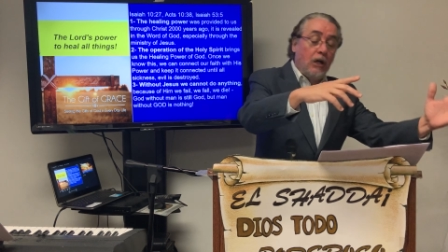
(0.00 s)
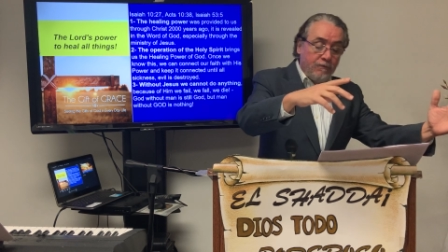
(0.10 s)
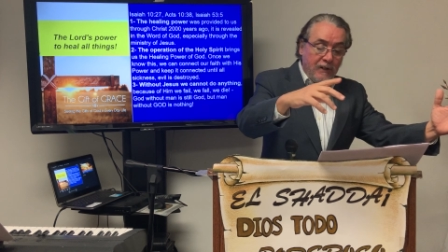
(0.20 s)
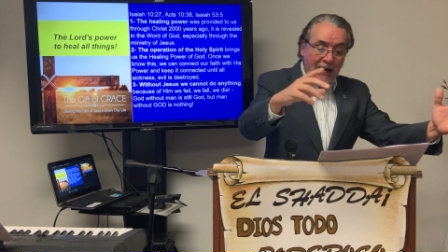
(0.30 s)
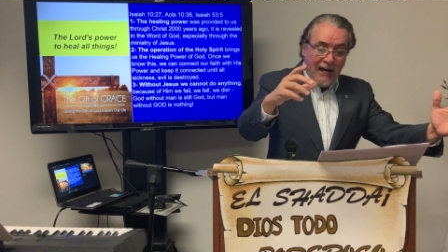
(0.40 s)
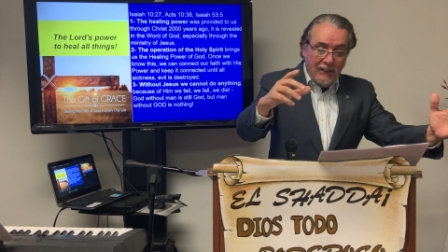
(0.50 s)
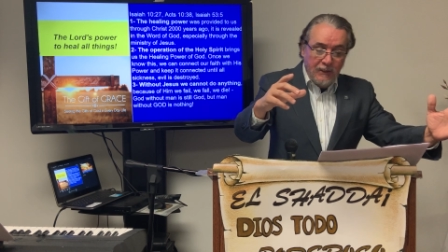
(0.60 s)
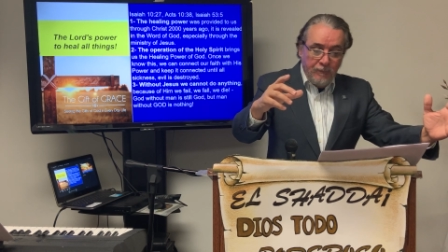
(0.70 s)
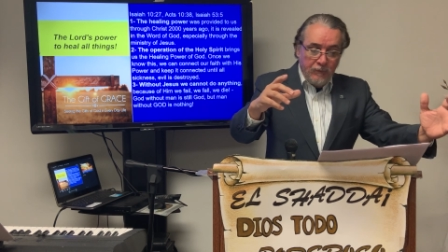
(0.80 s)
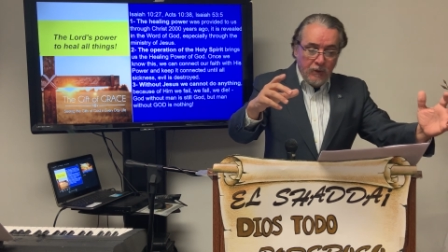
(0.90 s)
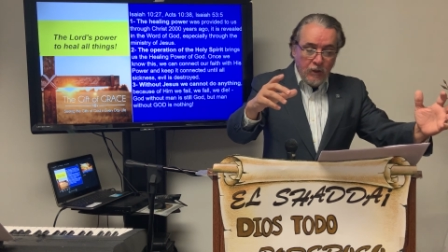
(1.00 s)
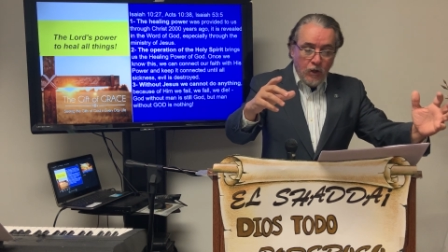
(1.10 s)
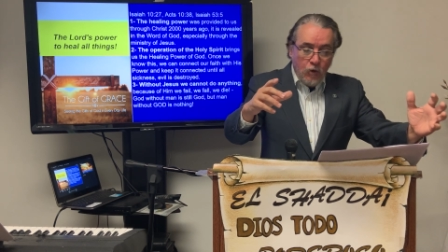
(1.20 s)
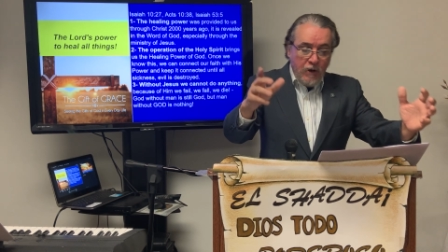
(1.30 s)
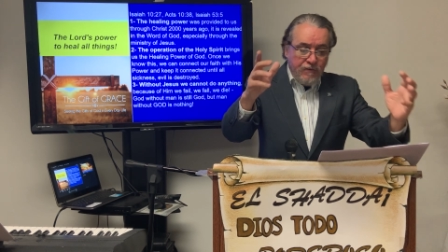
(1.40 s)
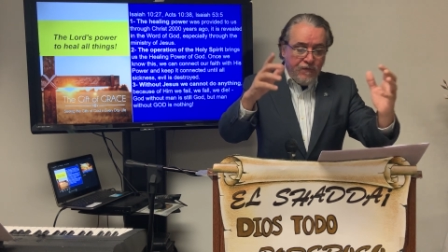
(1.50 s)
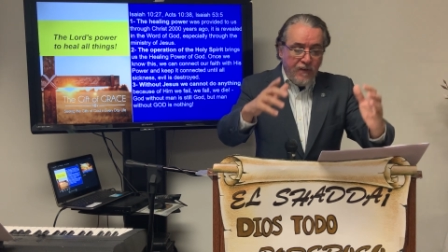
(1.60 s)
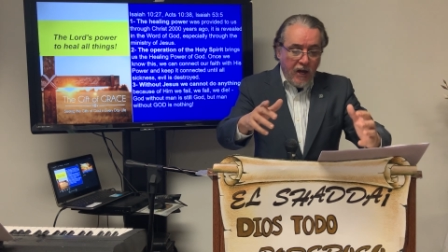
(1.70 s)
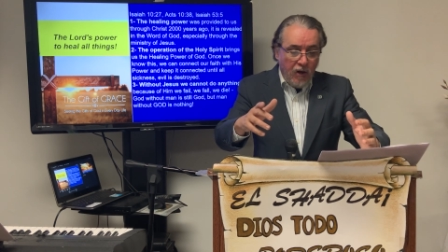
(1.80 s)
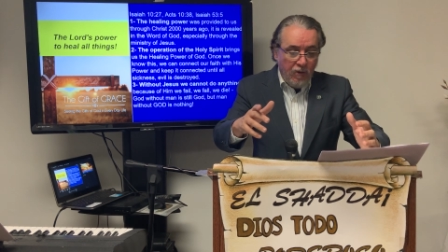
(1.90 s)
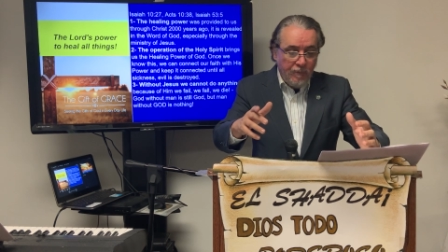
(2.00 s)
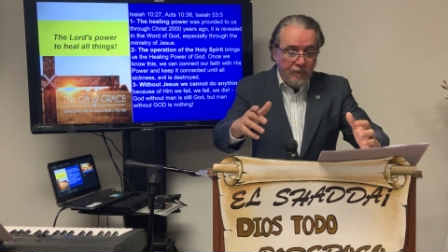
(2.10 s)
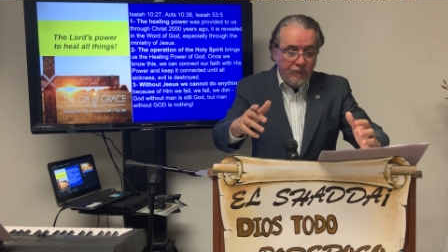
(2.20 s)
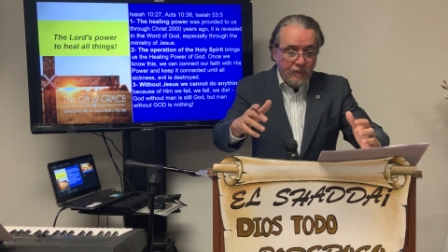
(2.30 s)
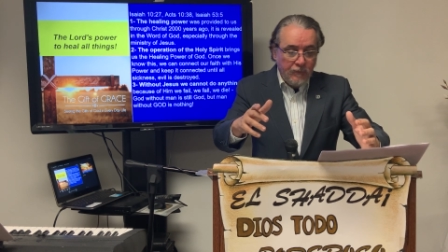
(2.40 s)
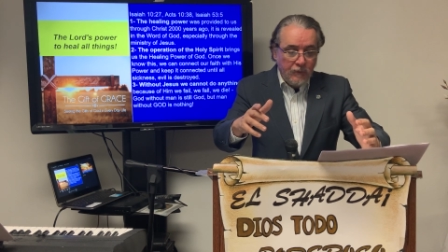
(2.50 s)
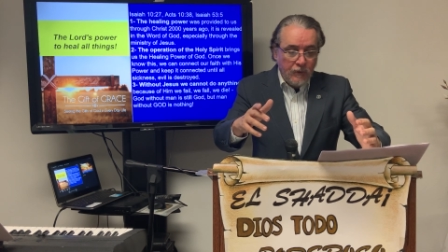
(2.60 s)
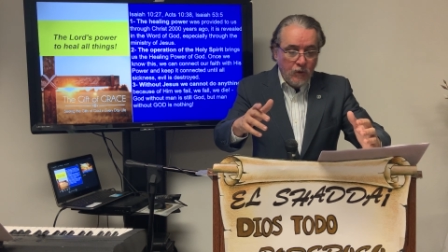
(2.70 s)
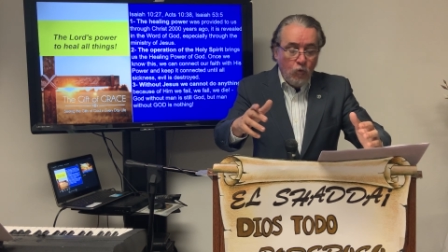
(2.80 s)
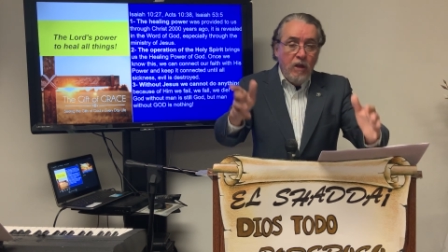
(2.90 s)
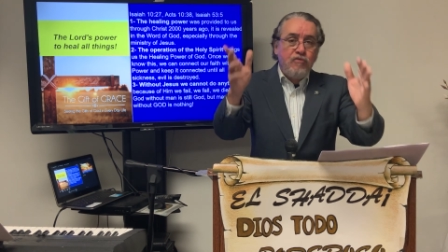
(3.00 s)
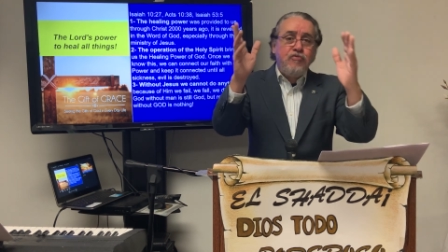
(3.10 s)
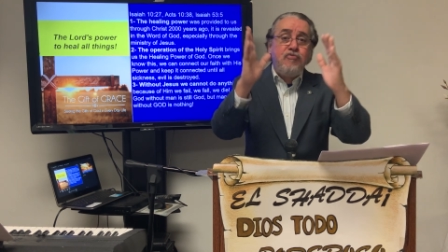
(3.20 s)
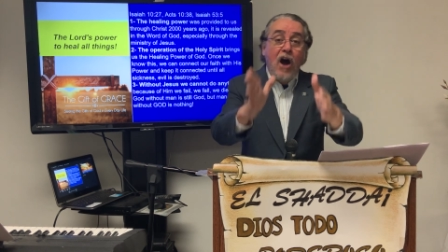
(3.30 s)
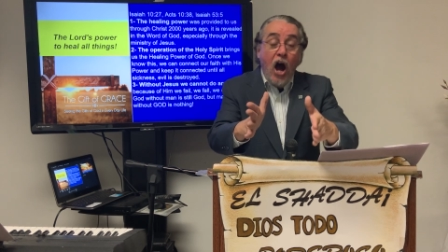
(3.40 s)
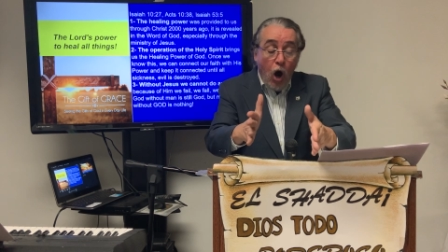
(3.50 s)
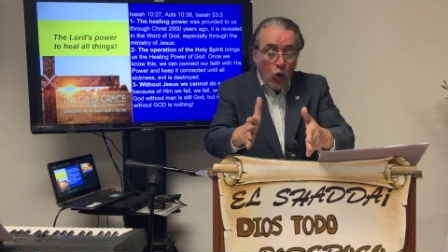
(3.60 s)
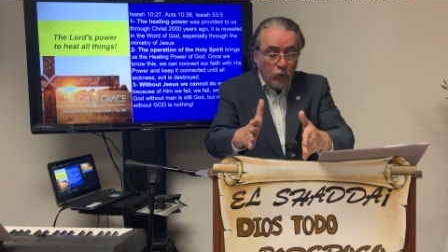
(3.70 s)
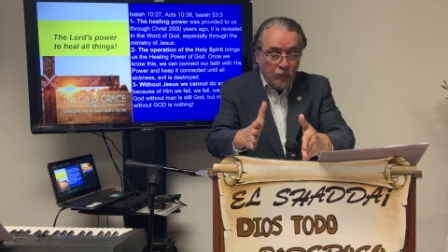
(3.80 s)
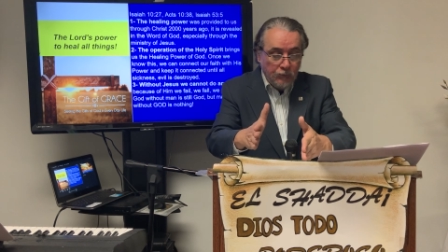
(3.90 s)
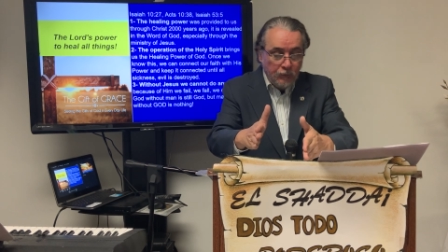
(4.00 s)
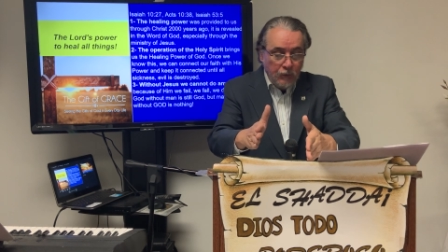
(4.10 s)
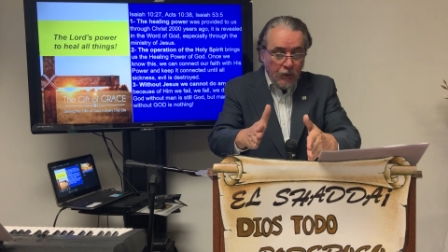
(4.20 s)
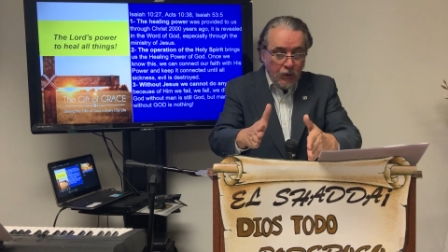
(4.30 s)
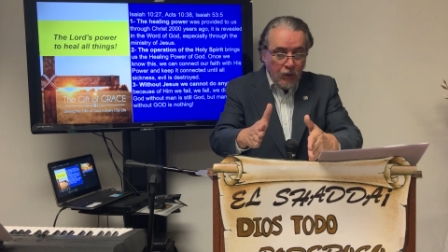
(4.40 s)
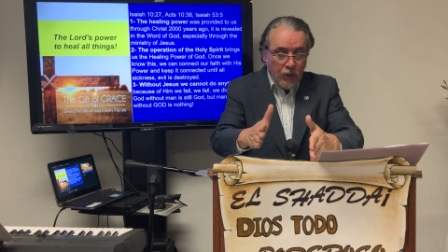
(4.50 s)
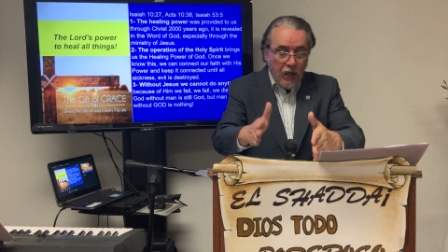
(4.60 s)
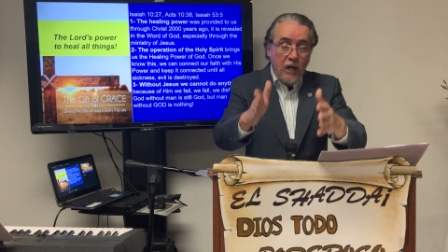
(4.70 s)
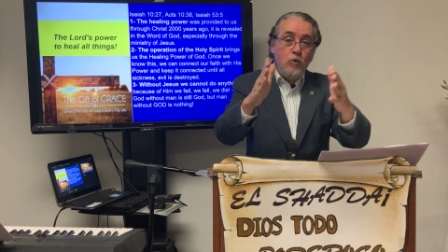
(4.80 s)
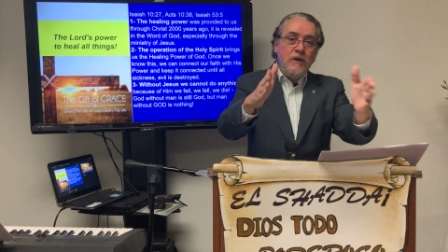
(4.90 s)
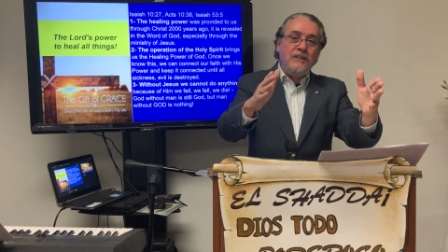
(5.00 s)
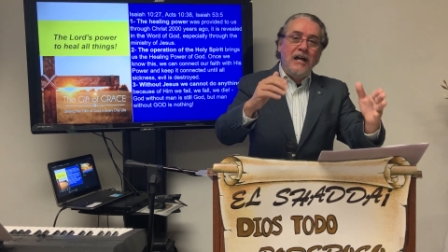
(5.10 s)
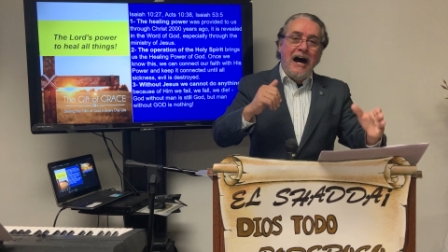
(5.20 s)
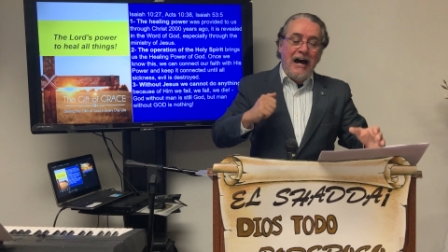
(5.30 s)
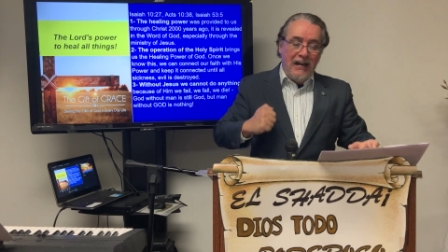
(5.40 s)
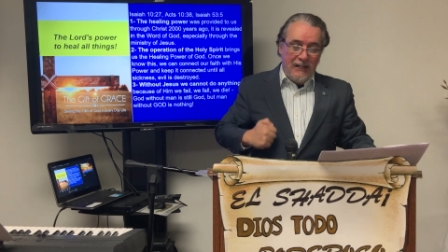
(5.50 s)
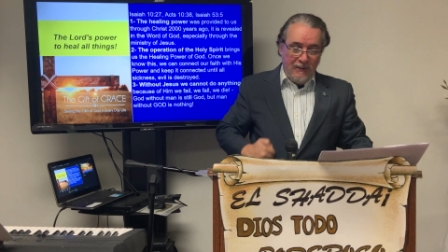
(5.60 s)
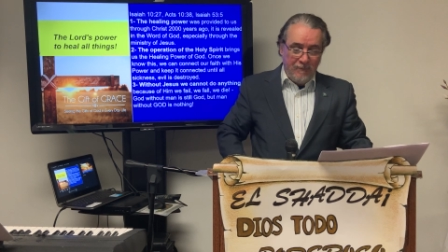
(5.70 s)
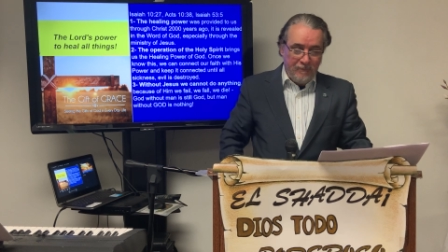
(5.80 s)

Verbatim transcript: of God, we fell, we fall, and we die.